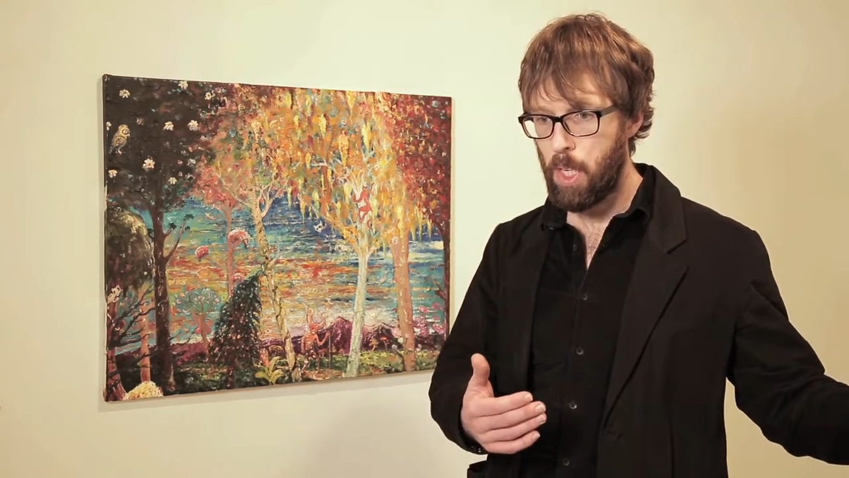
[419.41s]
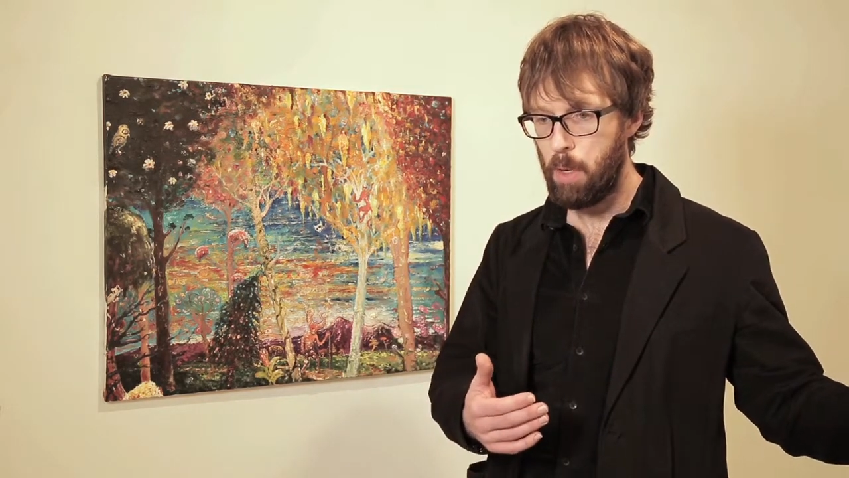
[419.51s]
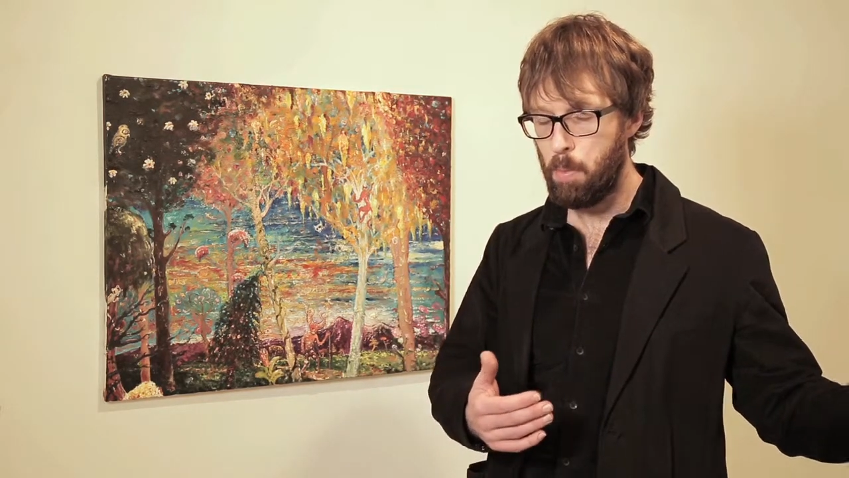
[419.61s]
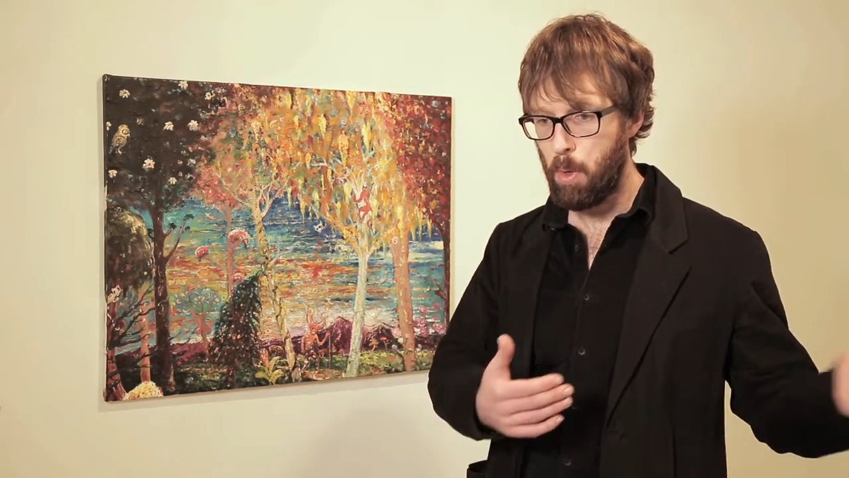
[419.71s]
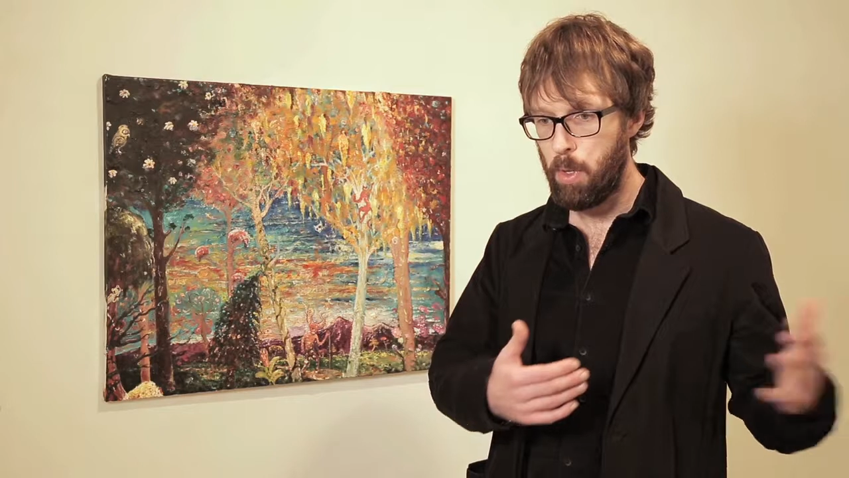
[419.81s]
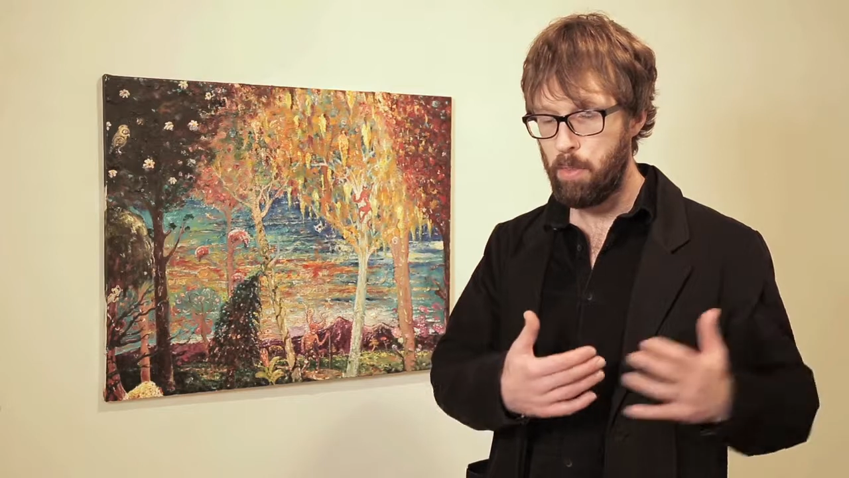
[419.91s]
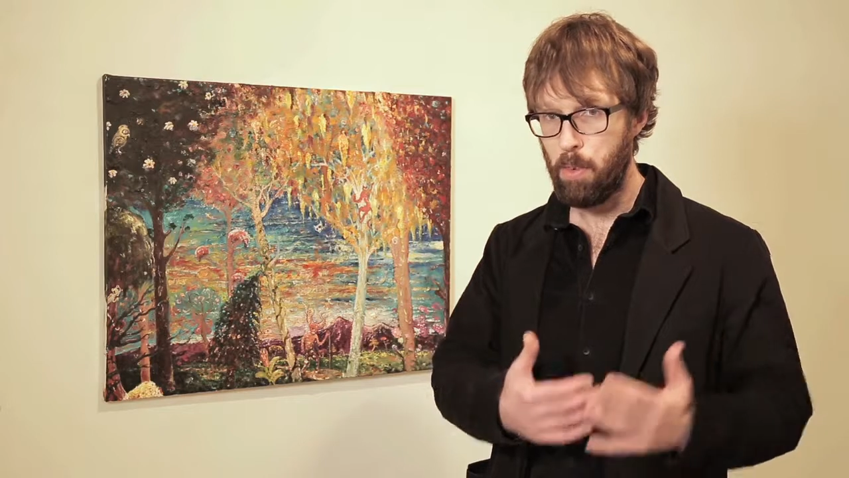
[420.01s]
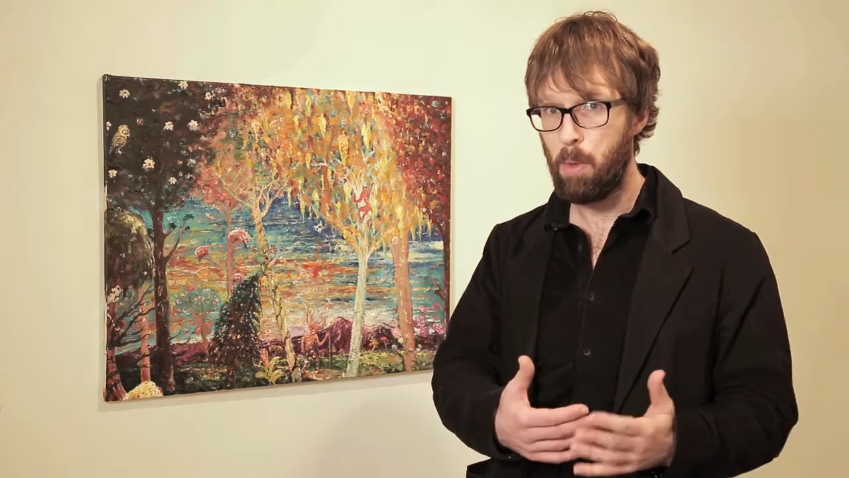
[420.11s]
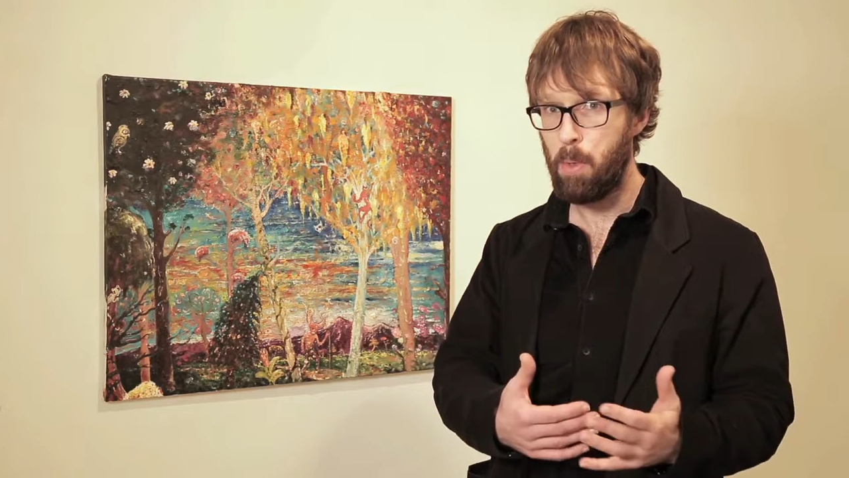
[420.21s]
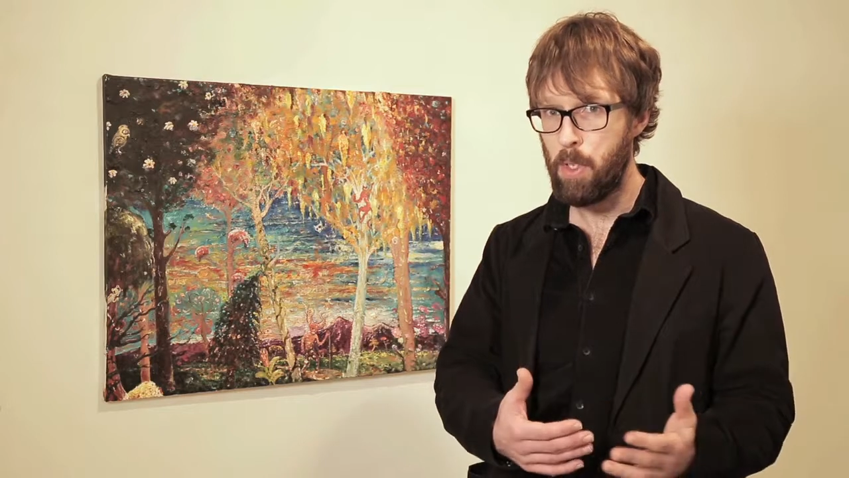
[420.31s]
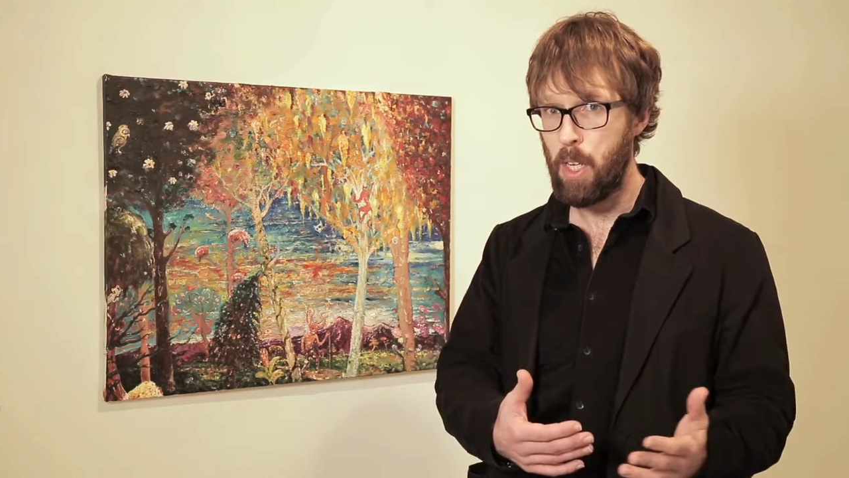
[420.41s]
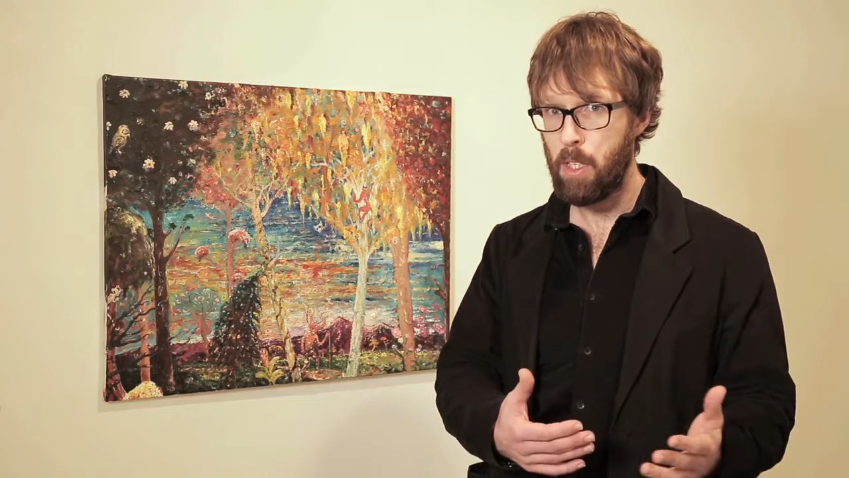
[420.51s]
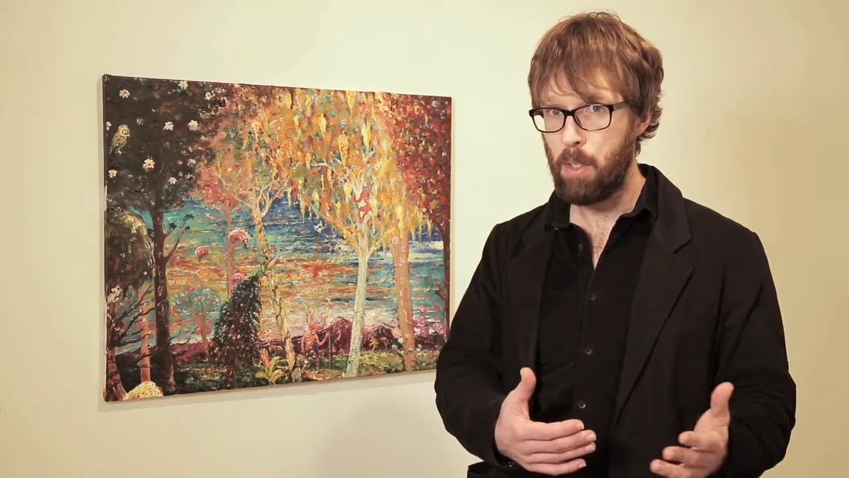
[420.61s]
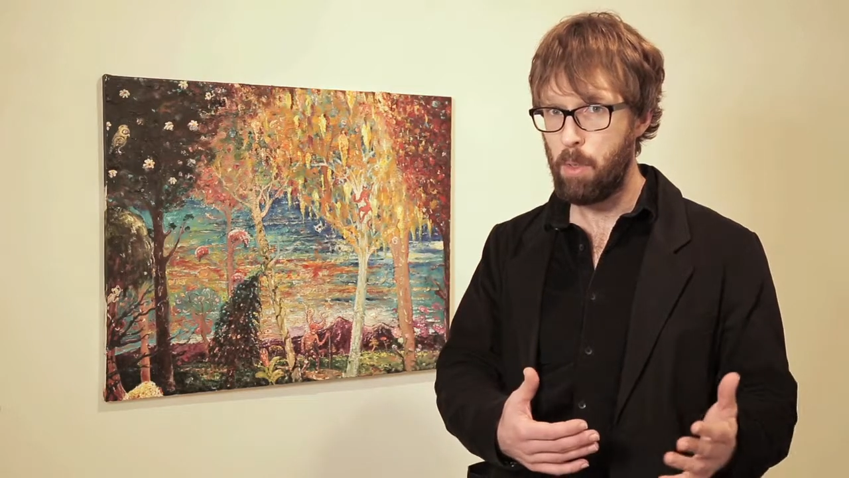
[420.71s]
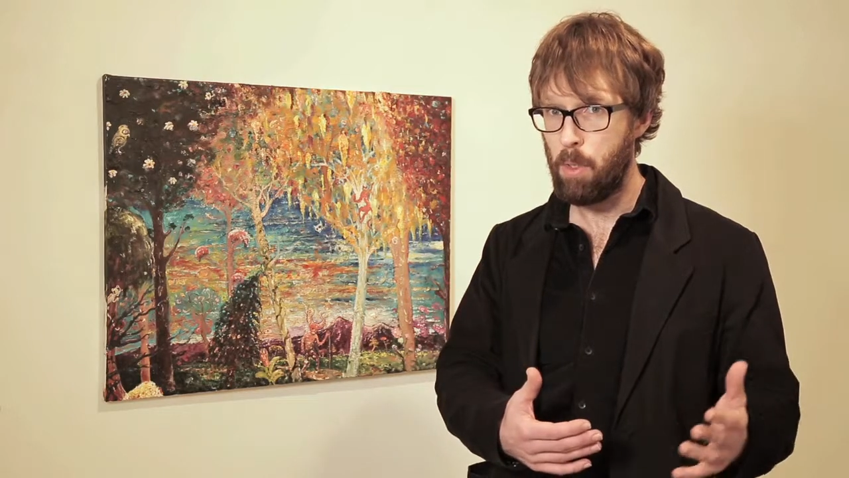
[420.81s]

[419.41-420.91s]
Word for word: in a more informal setting